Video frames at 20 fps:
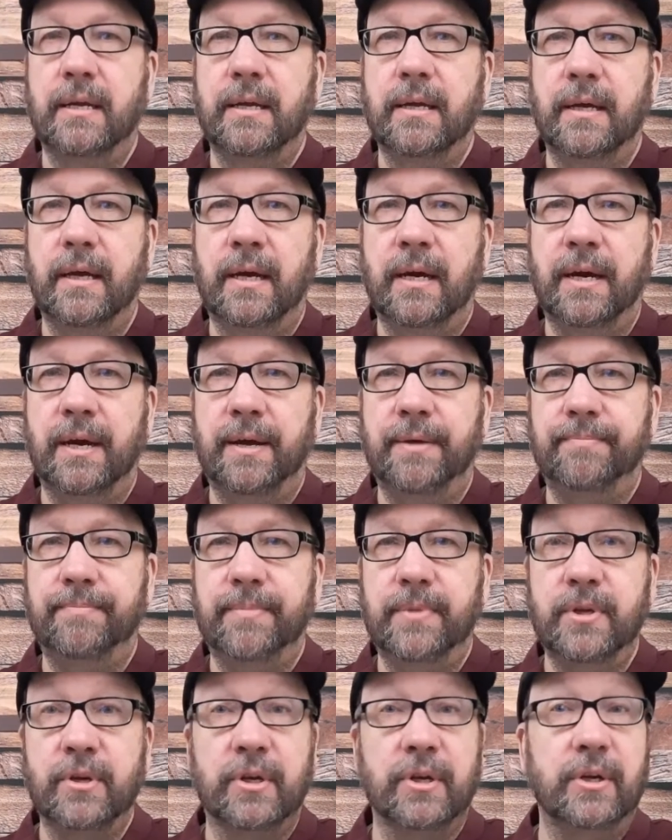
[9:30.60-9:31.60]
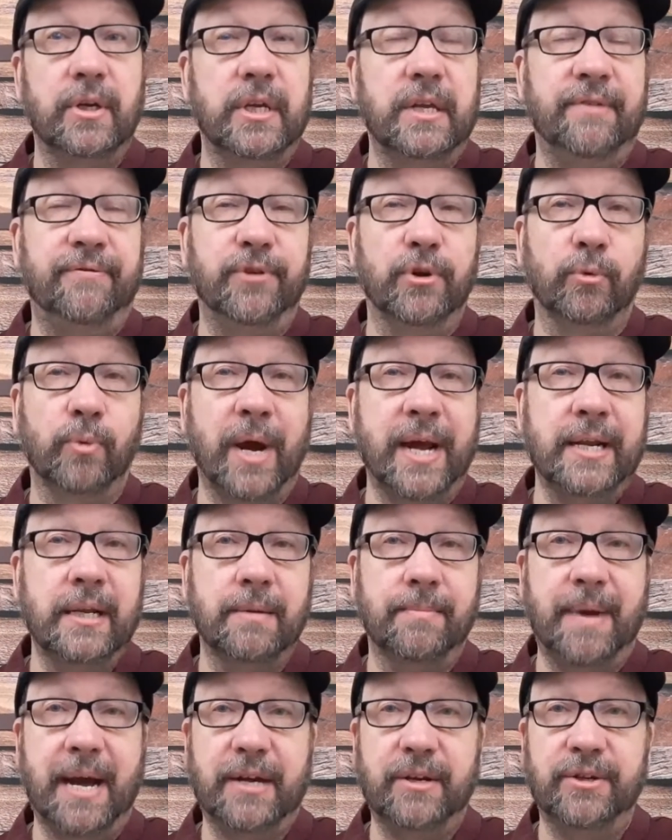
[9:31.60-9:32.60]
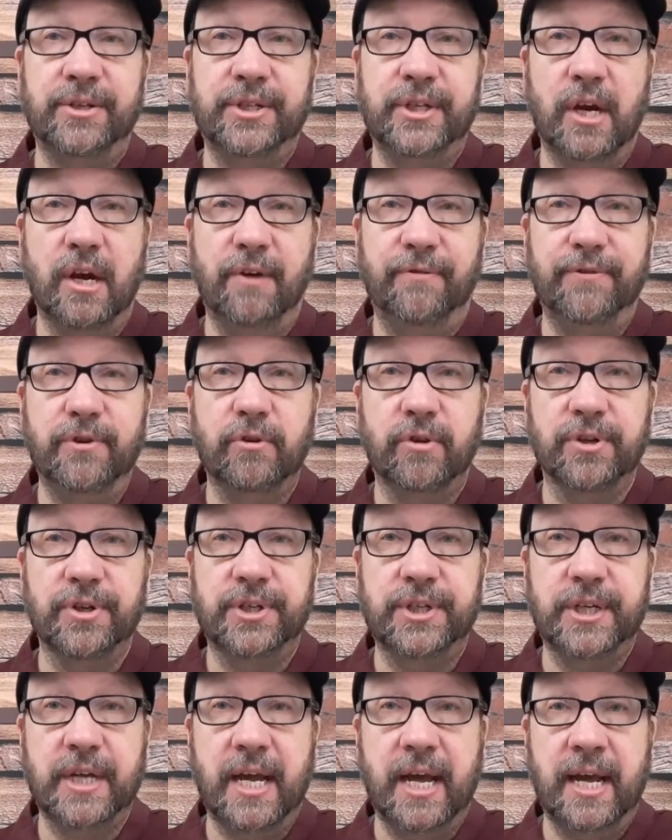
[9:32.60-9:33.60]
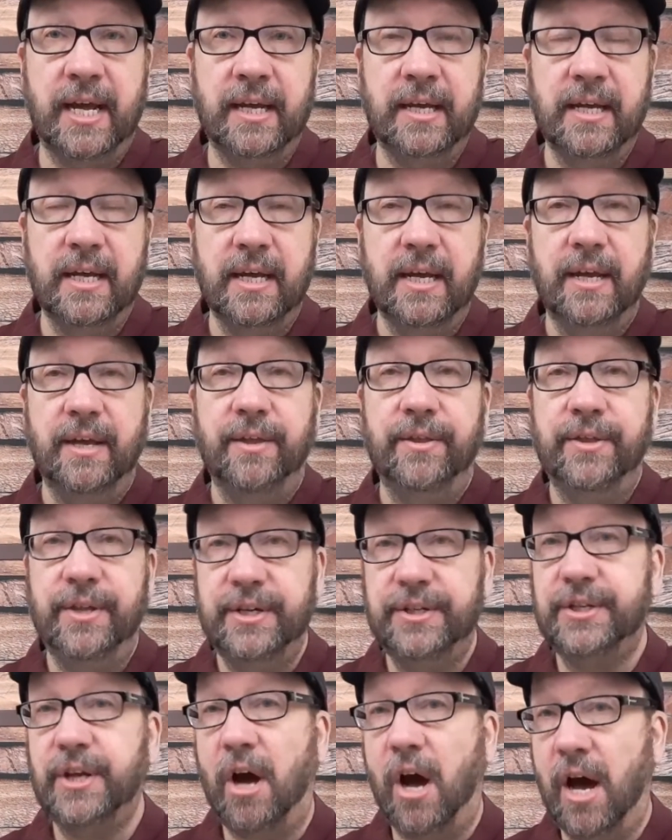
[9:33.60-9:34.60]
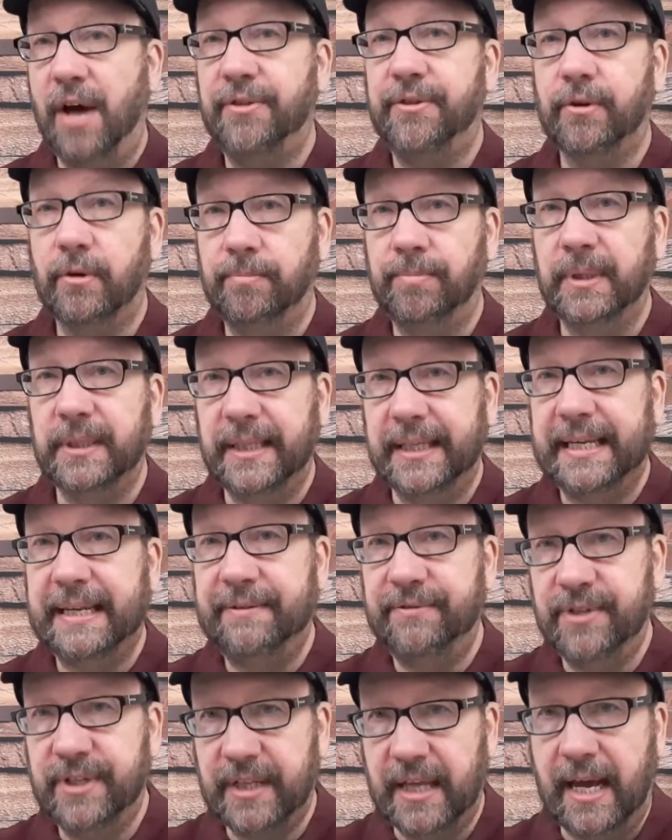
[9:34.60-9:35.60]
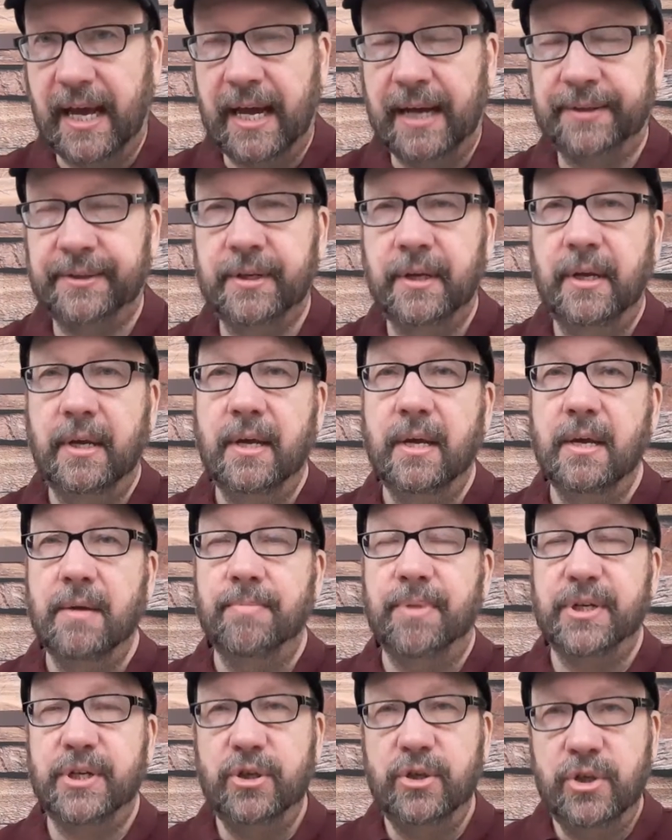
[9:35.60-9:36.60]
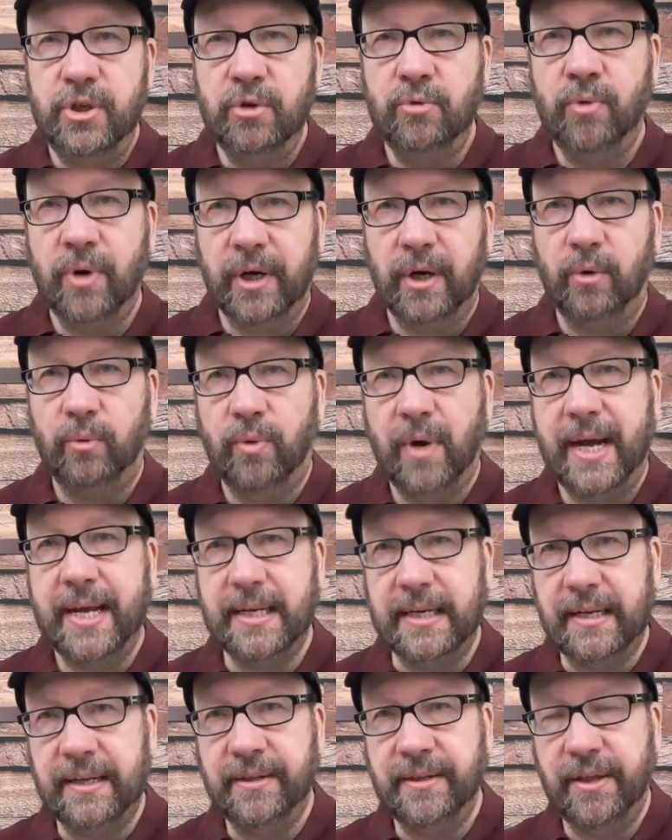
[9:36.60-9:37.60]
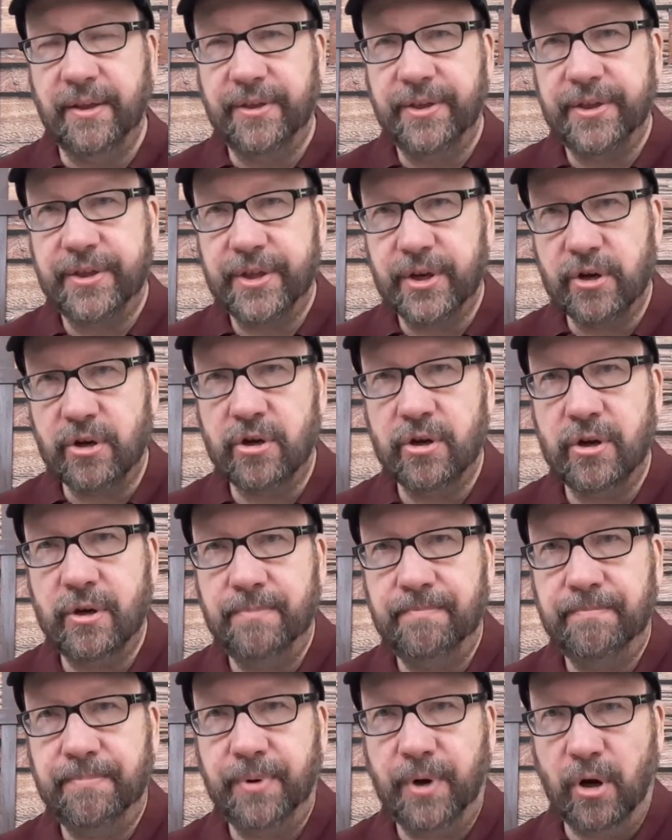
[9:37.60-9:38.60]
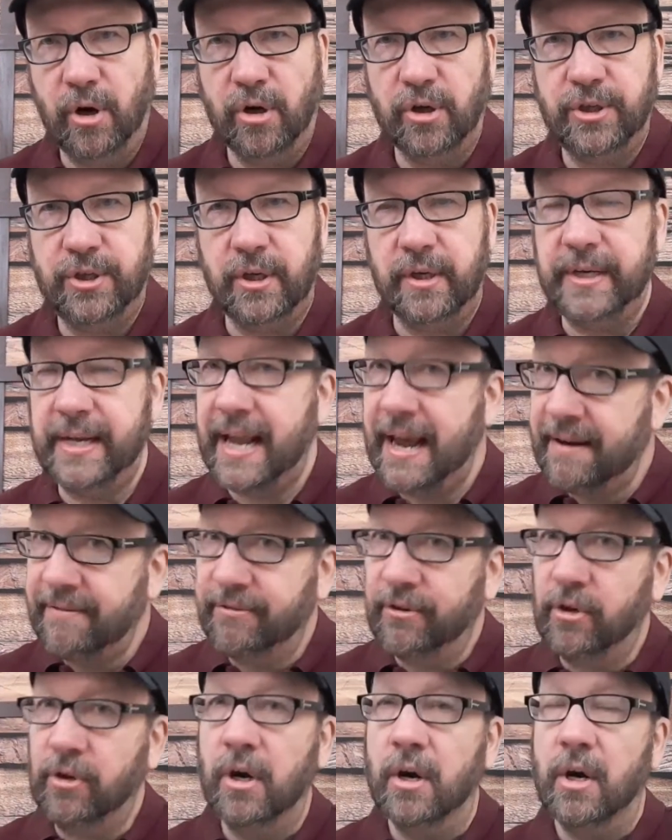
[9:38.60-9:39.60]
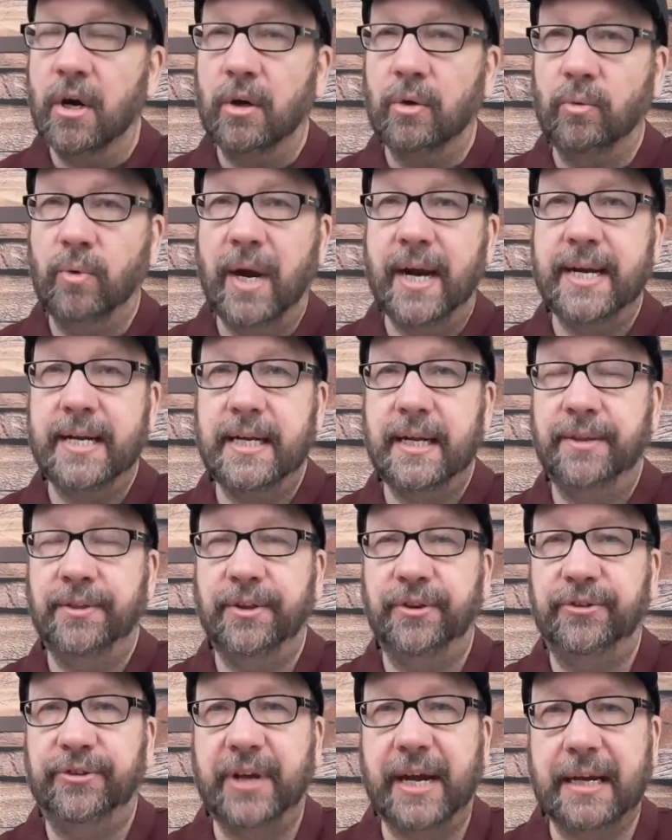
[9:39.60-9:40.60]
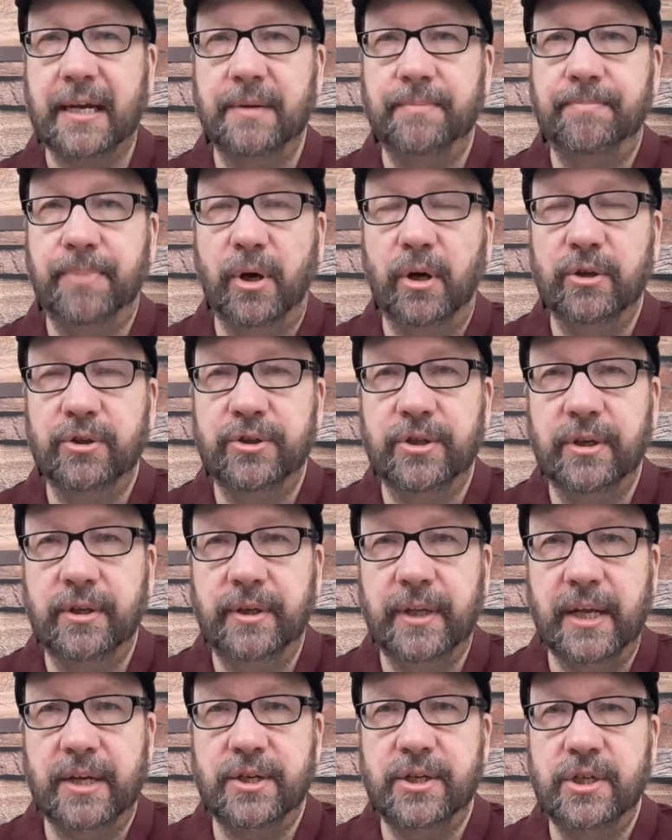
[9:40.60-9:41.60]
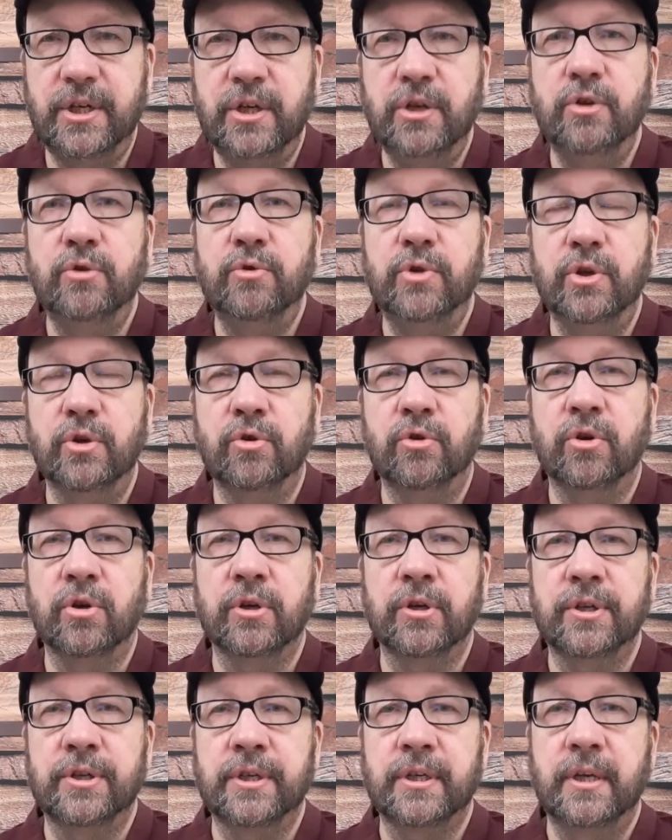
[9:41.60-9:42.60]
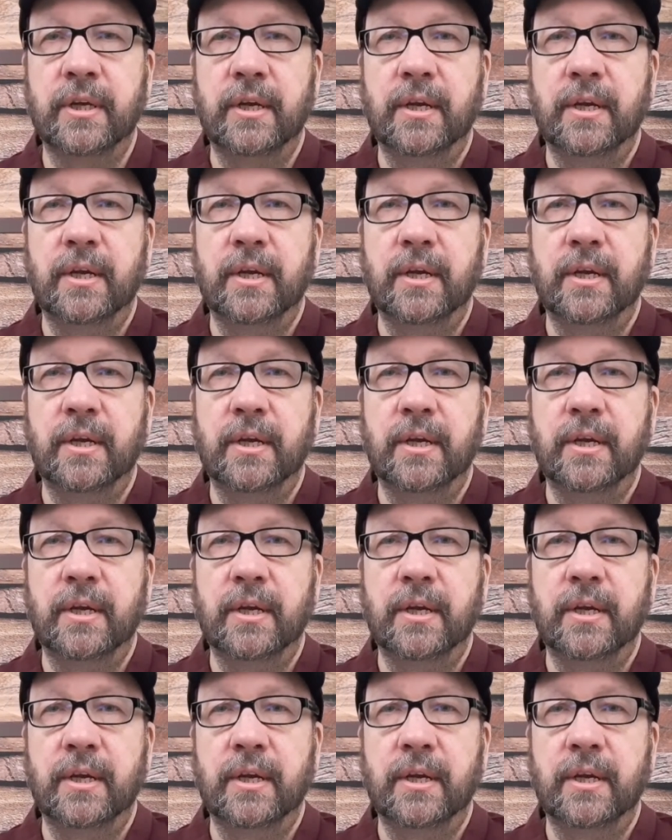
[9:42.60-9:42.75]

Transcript: You can, if you're writing about yourself, you can say this author believes that, but you do want to write in the third person. Never write in the second person. That's you, yours,